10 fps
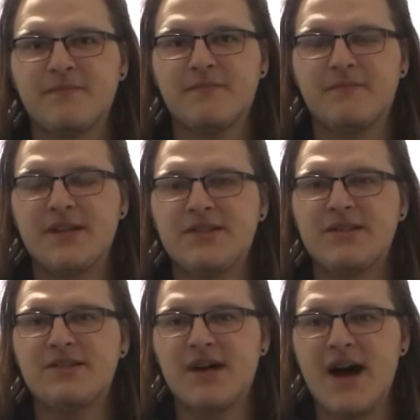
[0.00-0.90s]
This
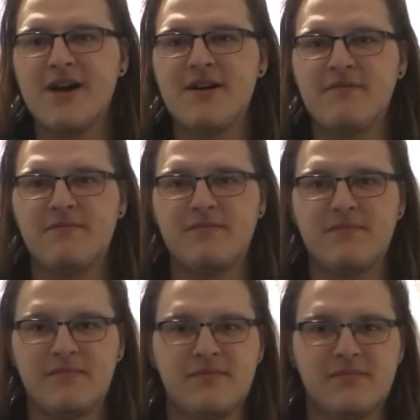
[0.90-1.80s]
entire
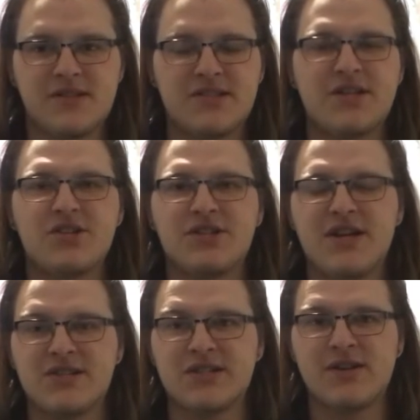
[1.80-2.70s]
decision
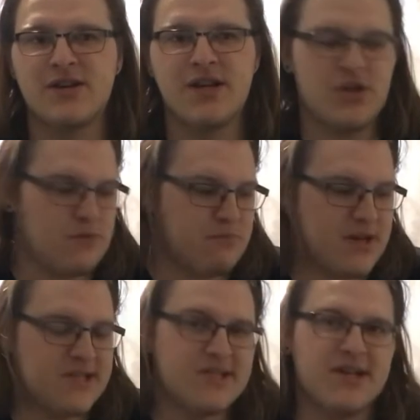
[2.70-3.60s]
is literally you
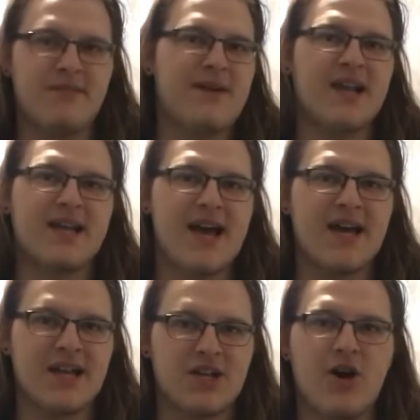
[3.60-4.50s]
pissing on my
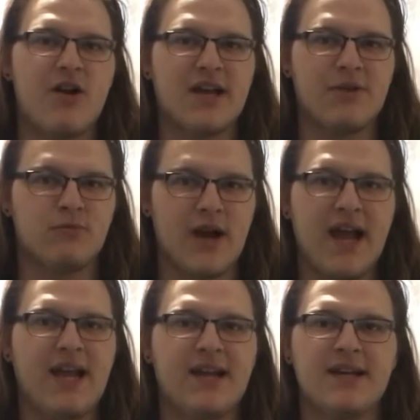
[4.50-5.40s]
leg and calling it
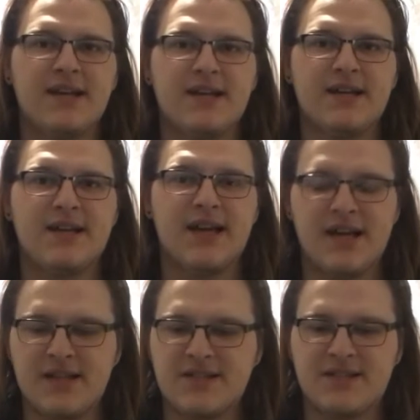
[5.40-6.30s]
rain.
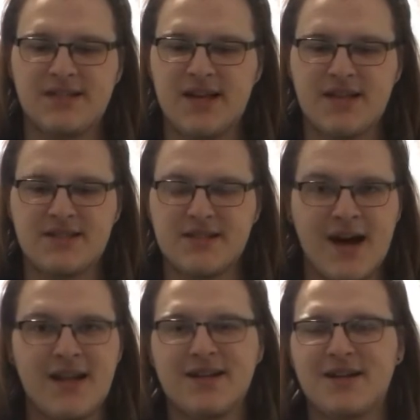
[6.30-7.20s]
It's
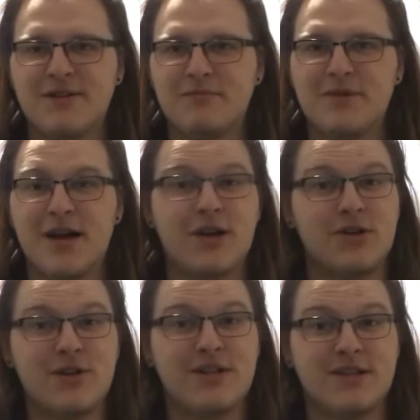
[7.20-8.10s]
not a
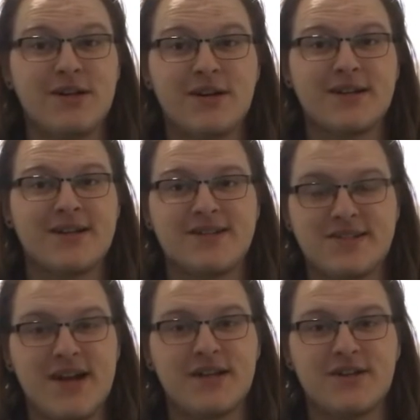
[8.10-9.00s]
good look. It's
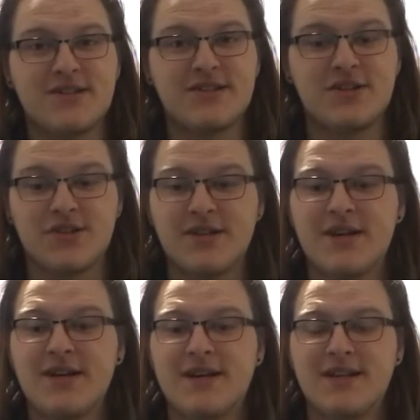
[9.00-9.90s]
not a good decision.
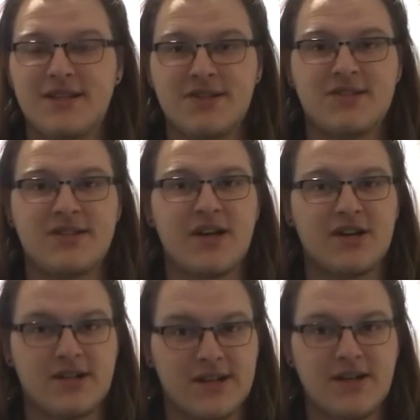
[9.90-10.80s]
This is a
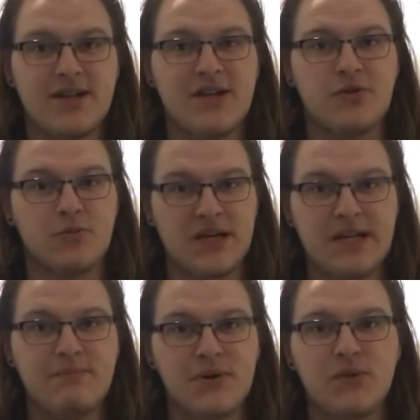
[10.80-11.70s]
clearly
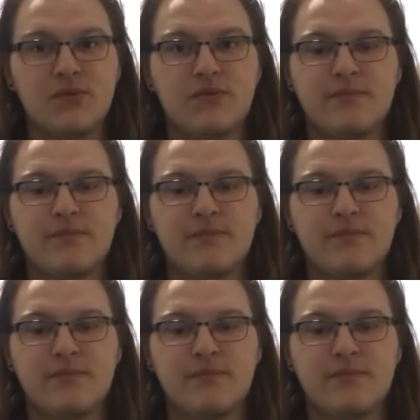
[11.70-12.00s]
greedy move.